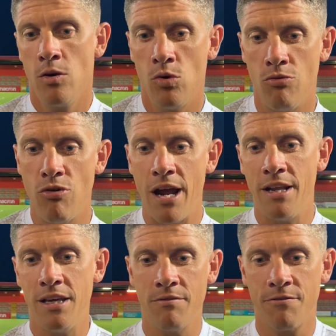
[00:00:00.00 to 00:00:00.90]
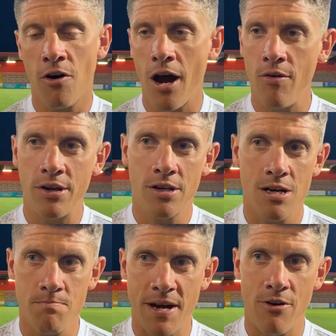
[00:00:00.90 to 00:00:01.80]
we're ready and firing
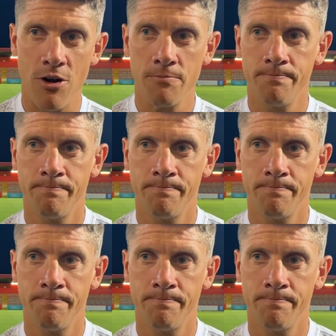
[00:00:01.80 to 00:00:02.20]
come Barrow.